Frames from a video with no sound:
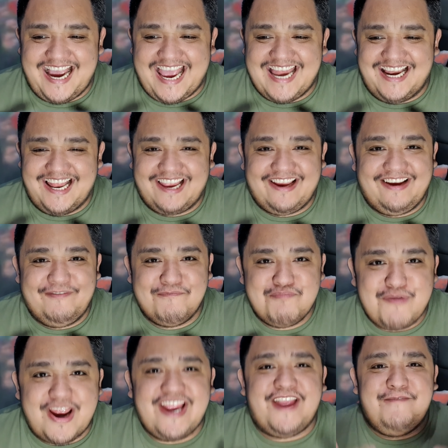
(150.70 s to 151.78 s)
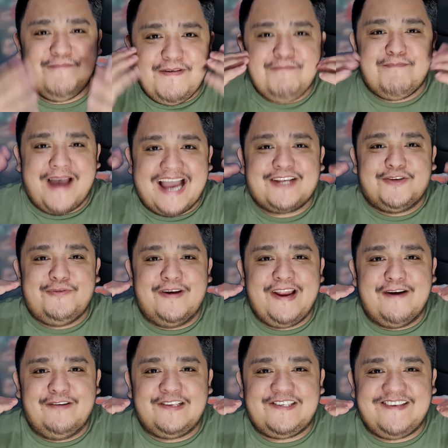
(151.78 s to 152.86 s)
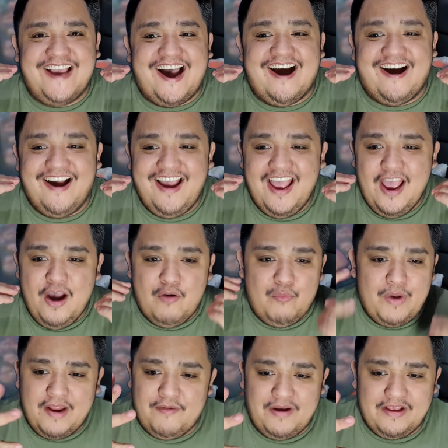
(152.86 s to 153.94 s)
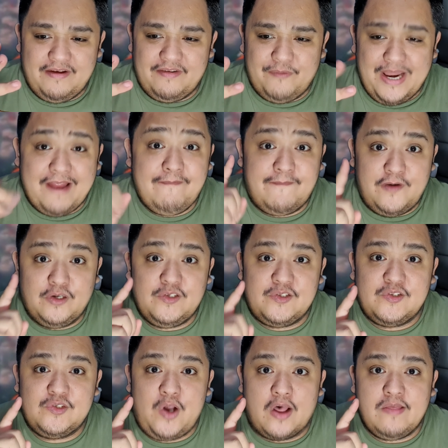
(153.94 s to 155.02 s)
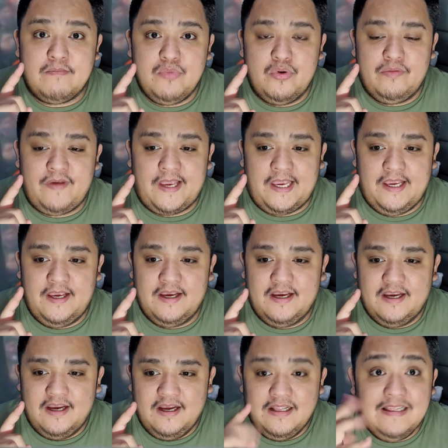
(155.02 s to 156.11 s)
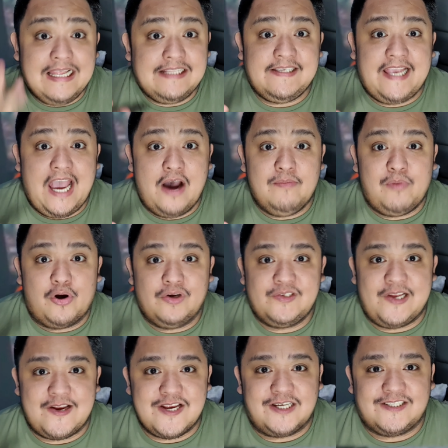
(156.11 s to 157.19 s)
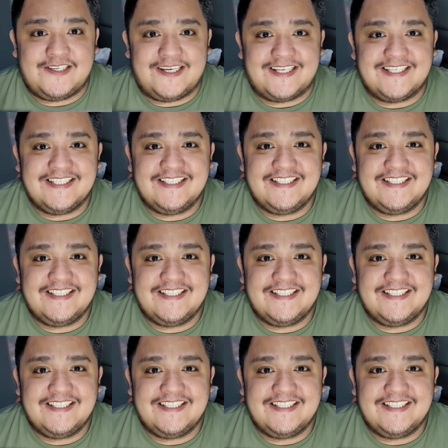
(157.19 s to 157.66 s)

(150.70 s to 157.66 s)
kind of like bringing me back to when I was young, when I was, when I first saw the movie. Let's see how Morissette does it.